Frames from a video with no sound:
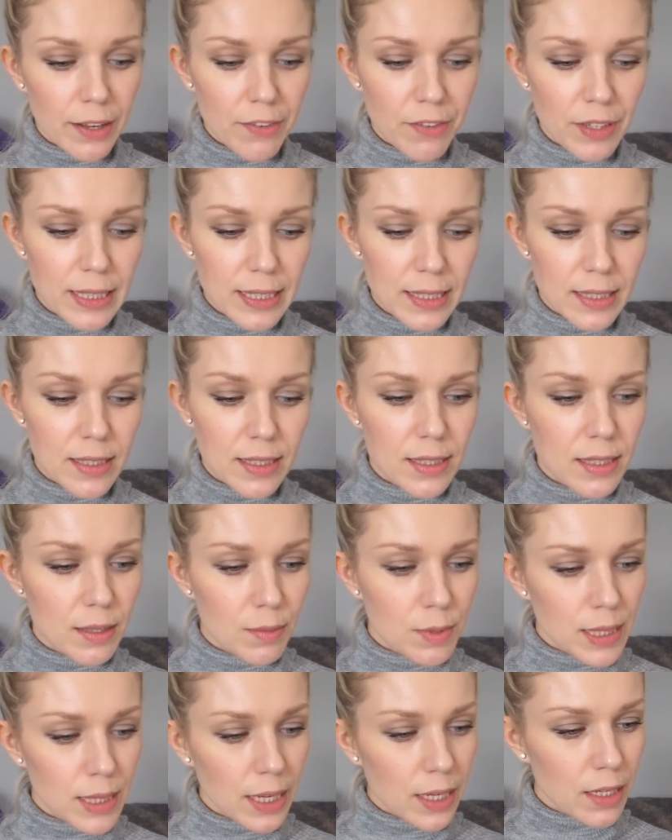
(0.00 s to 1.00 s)
if I didn't,
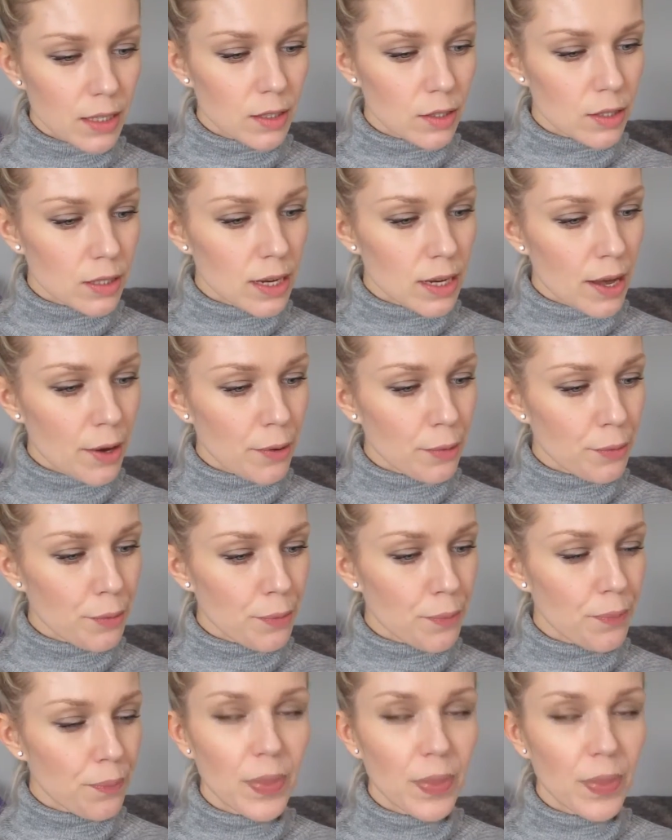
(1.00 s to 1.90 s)
I'm saying to now.